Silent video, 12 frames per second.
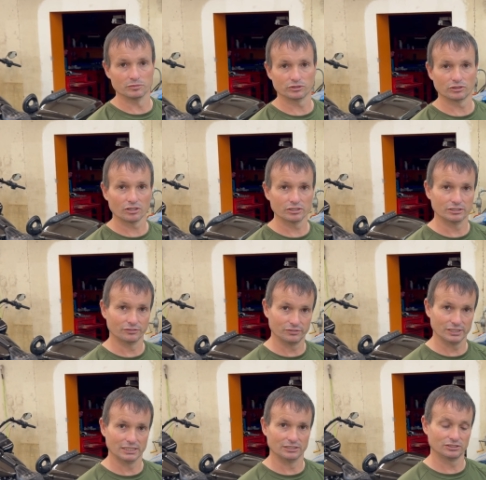start to
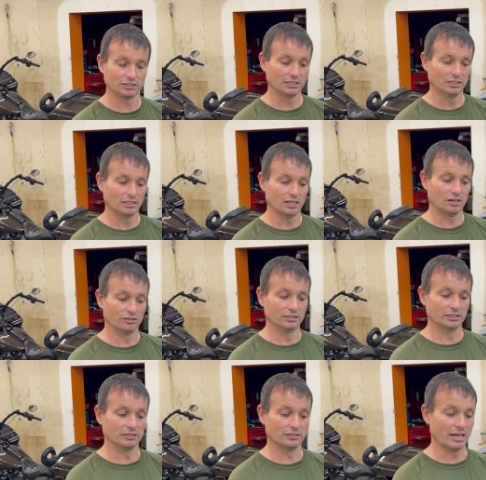finish yeah. on
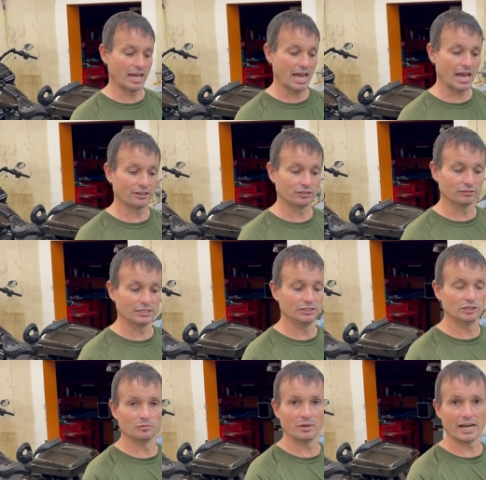uh, how to read
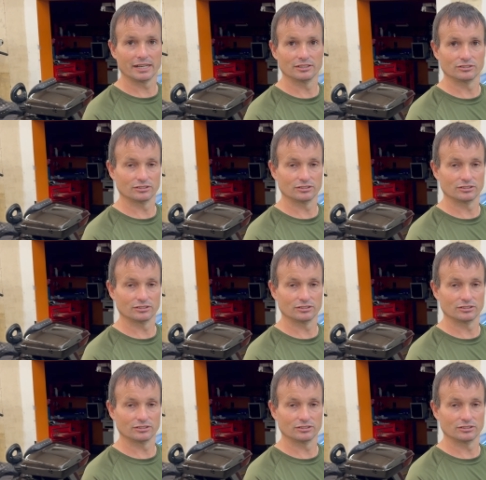your bike and